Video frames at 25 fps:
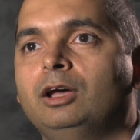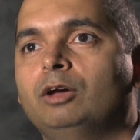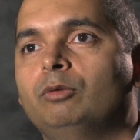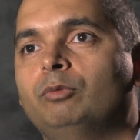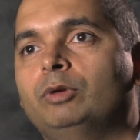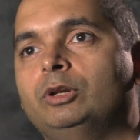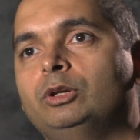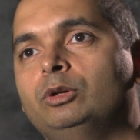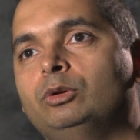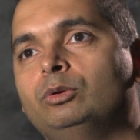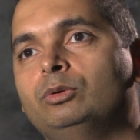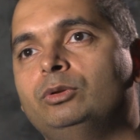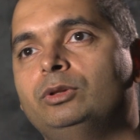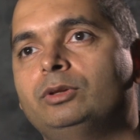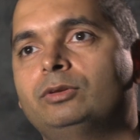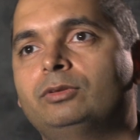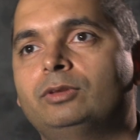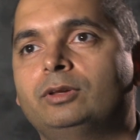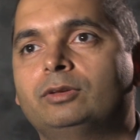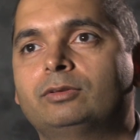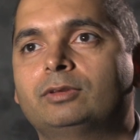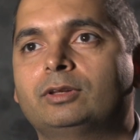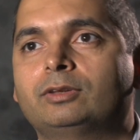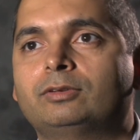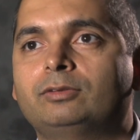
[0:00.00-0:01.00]
When you do these
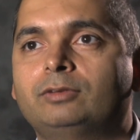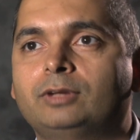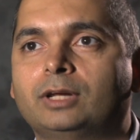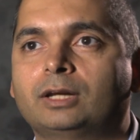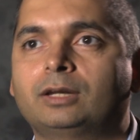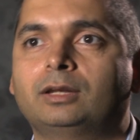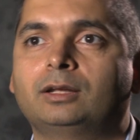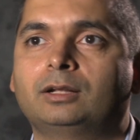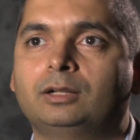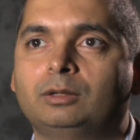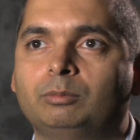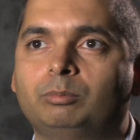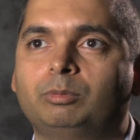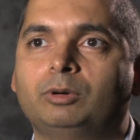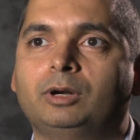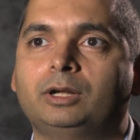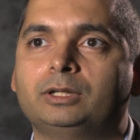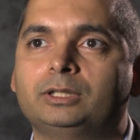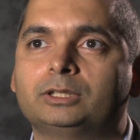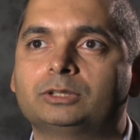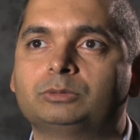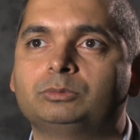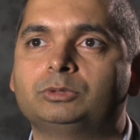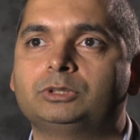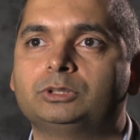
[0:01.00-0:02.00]
things as technical
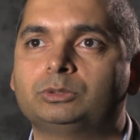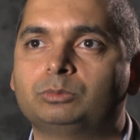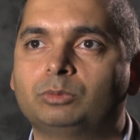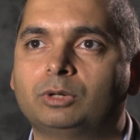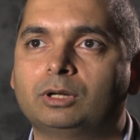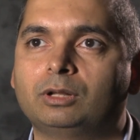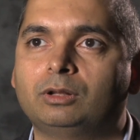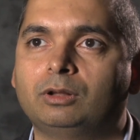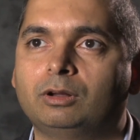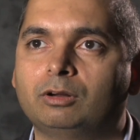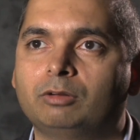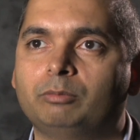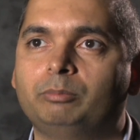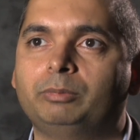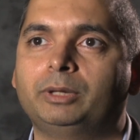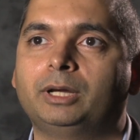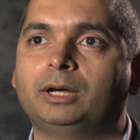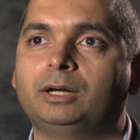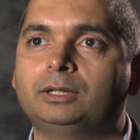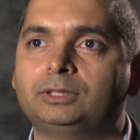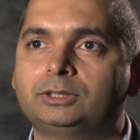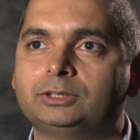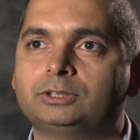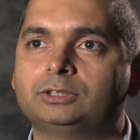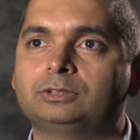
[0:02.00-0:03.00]
projects, which is what a lot of
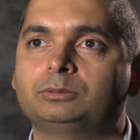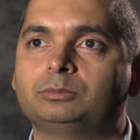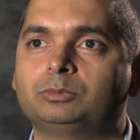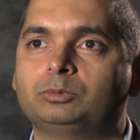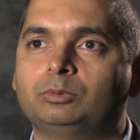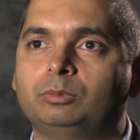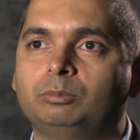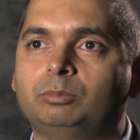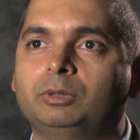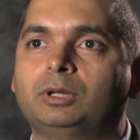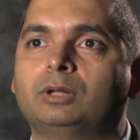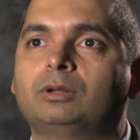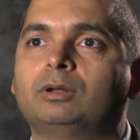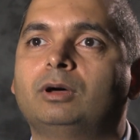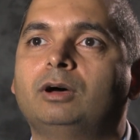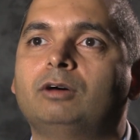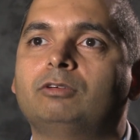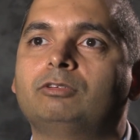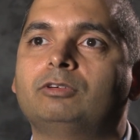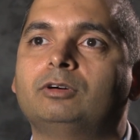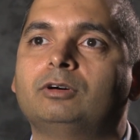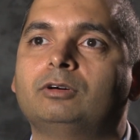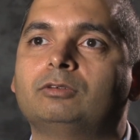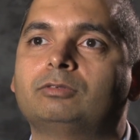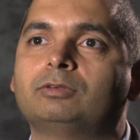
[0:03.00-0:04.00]
BI systems were built
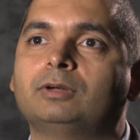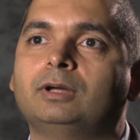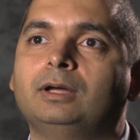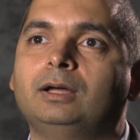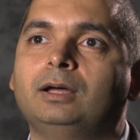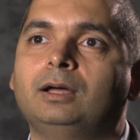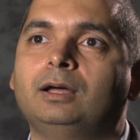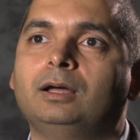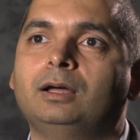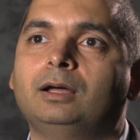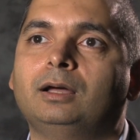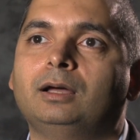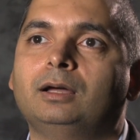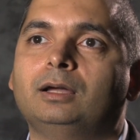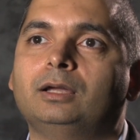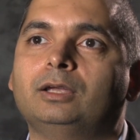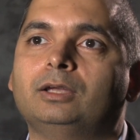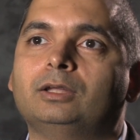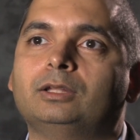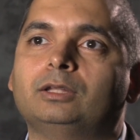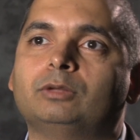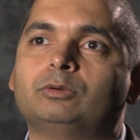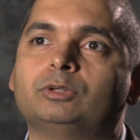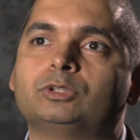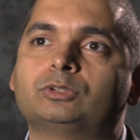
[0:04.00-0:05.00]
off of,
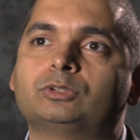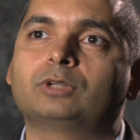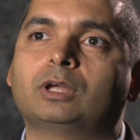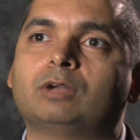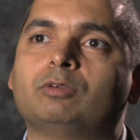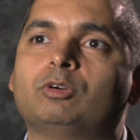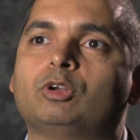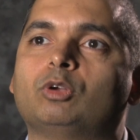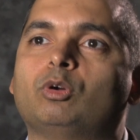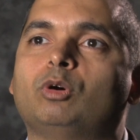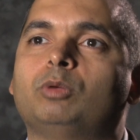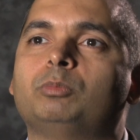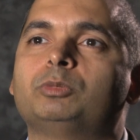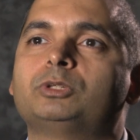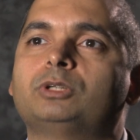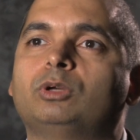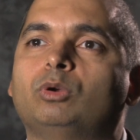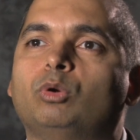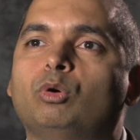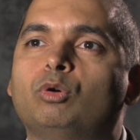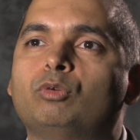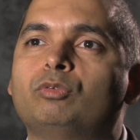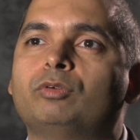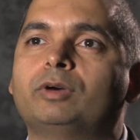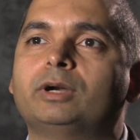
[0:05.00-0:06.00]
there kind of an, almost
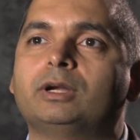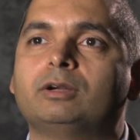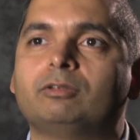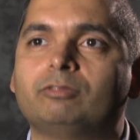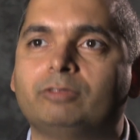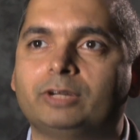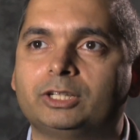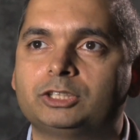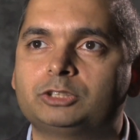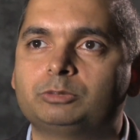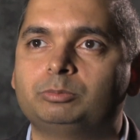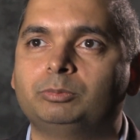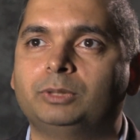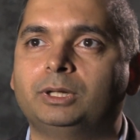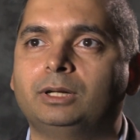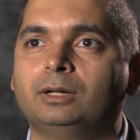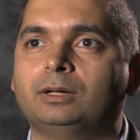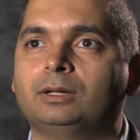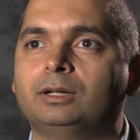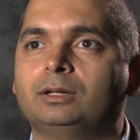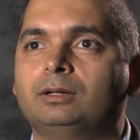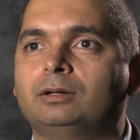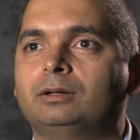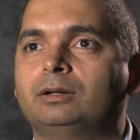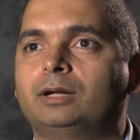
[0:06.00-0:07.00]
an
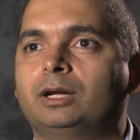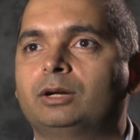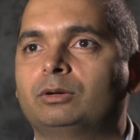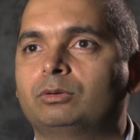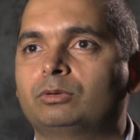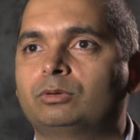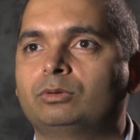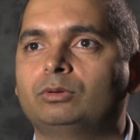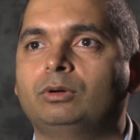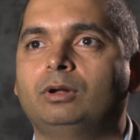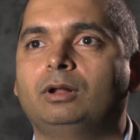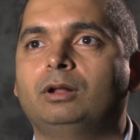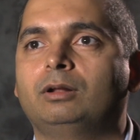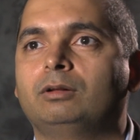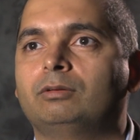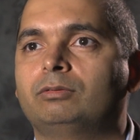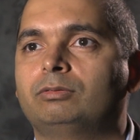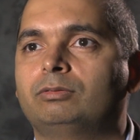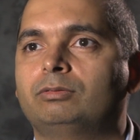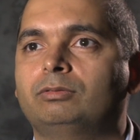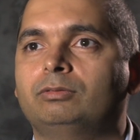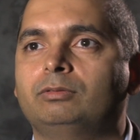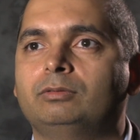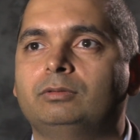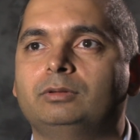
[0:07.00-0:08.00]
overinvestment in trying to
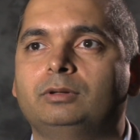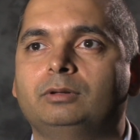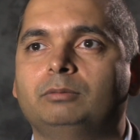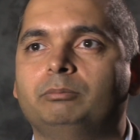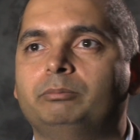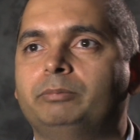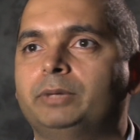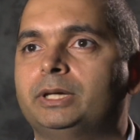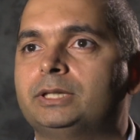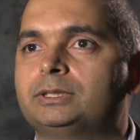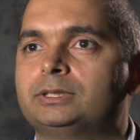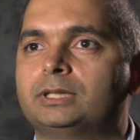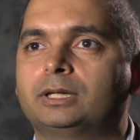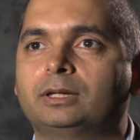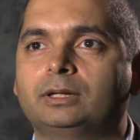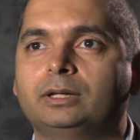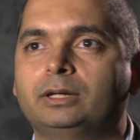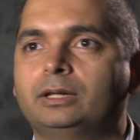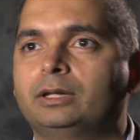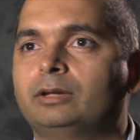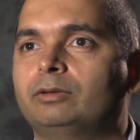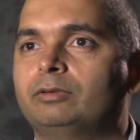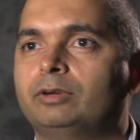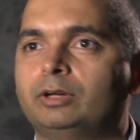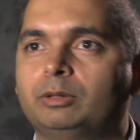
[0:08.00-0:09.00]
solve basic
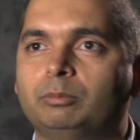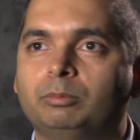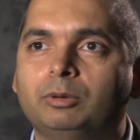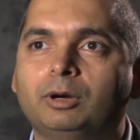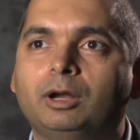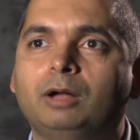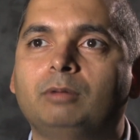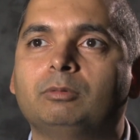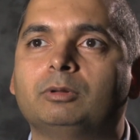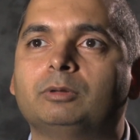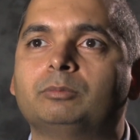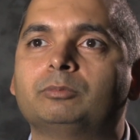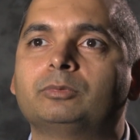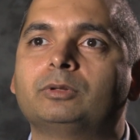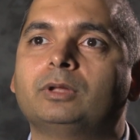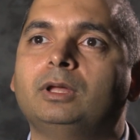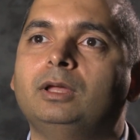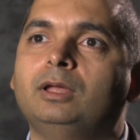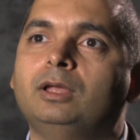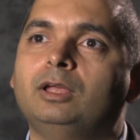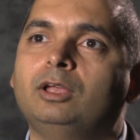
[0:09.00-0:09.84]
nitty gritty problems.